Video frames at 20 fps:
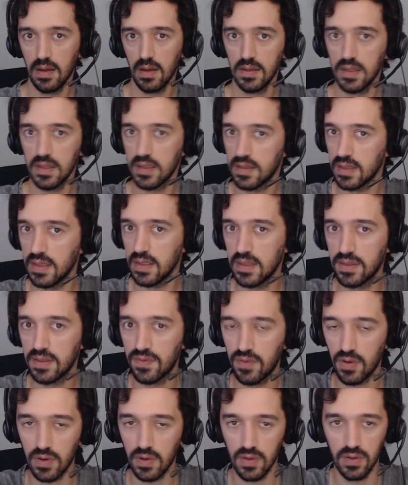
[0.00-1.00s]
This is
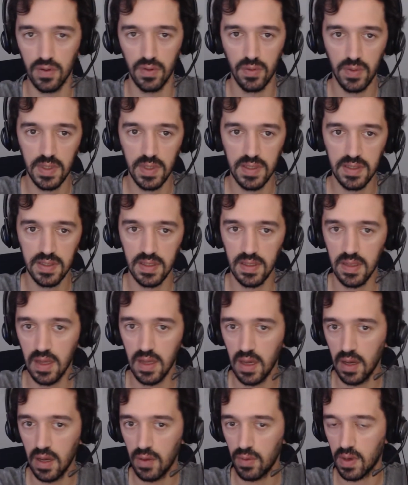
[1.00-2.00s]
for good reason.
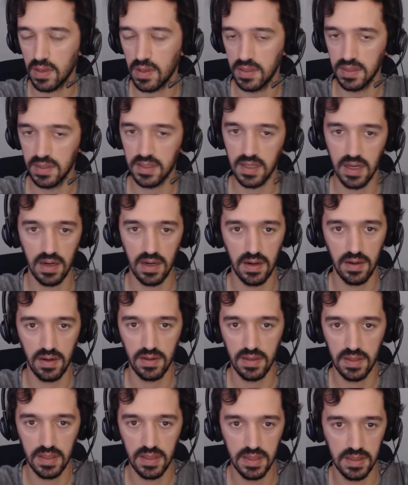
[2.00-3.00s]
While this
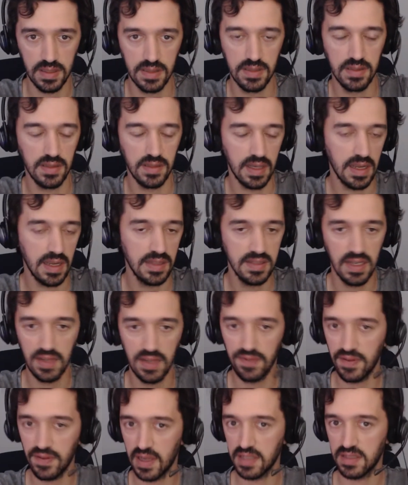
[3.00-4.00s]
card is, like I
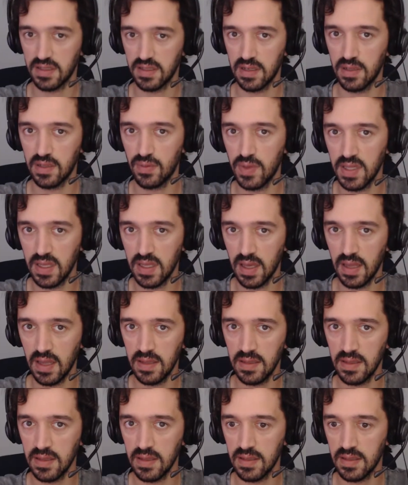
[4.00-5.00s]
said, faster than
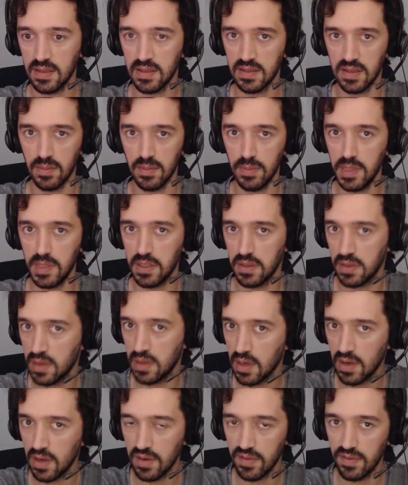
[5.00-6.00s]
2080, it is a mere
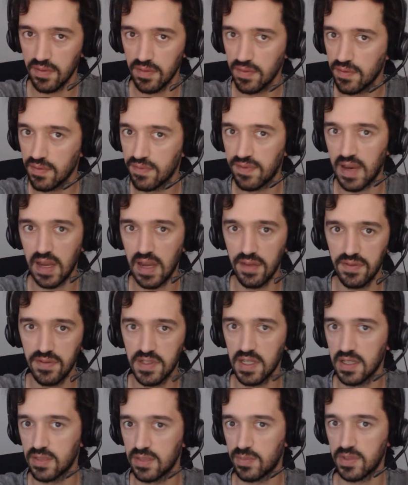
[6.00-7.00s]

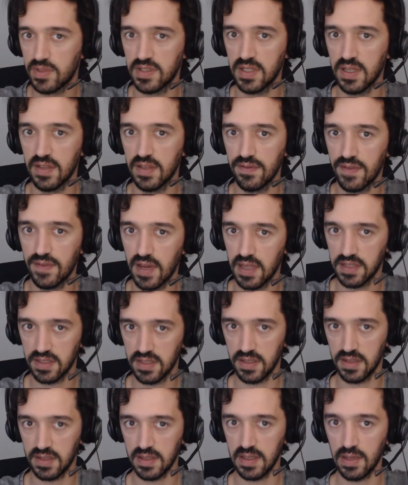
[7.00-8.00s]
5-6%
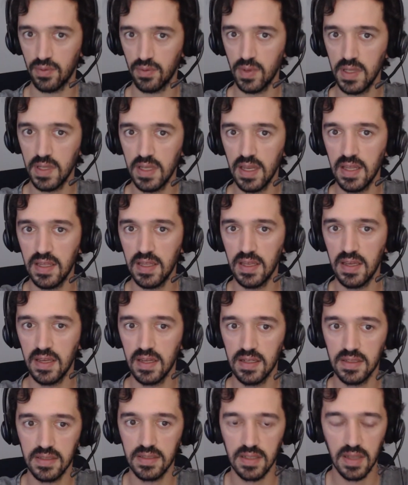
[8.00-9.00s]
faster than the 2080
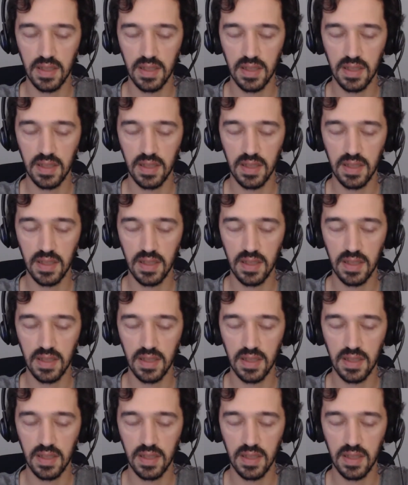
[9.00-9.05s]
is.